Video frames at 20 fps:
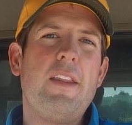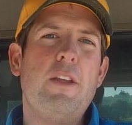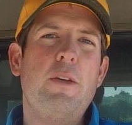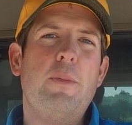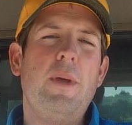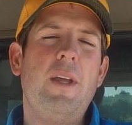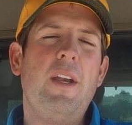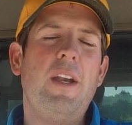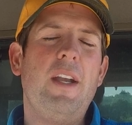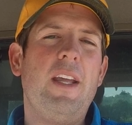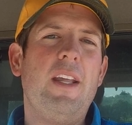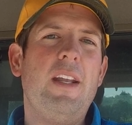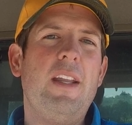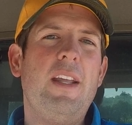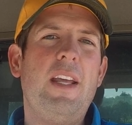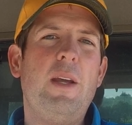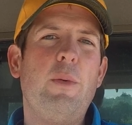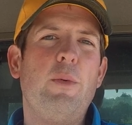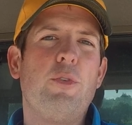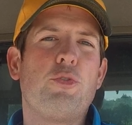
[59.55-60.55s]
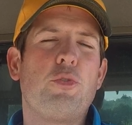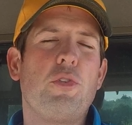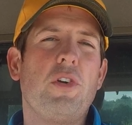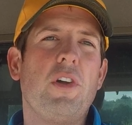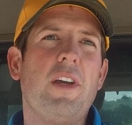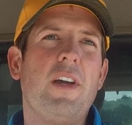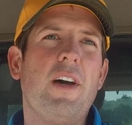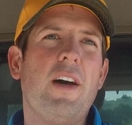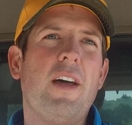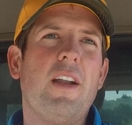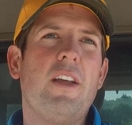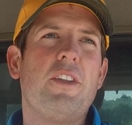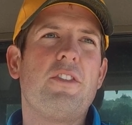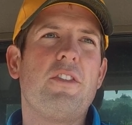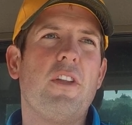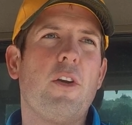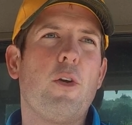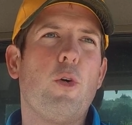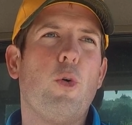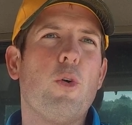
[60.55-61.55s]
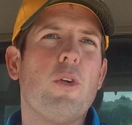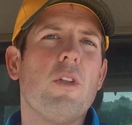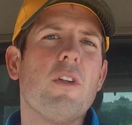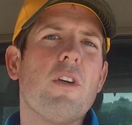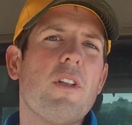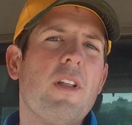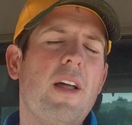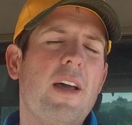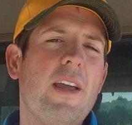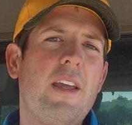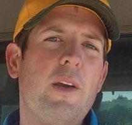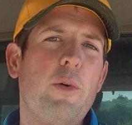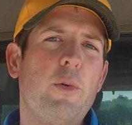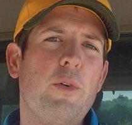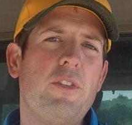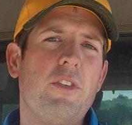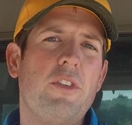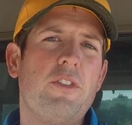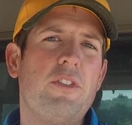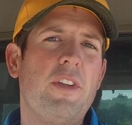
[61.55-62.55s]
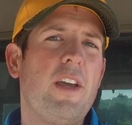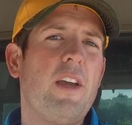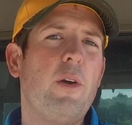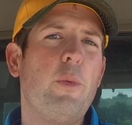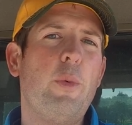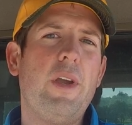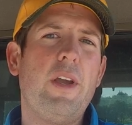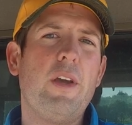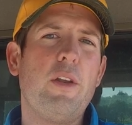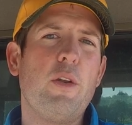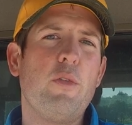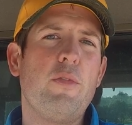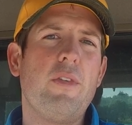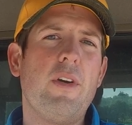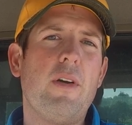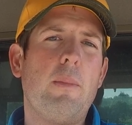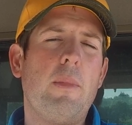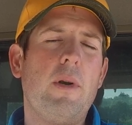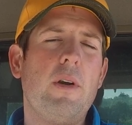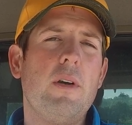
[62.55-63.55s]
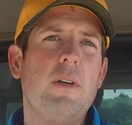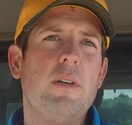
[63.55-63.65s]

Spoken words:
The humidity and heat was really on us, and the corn looked like it was the second week of November.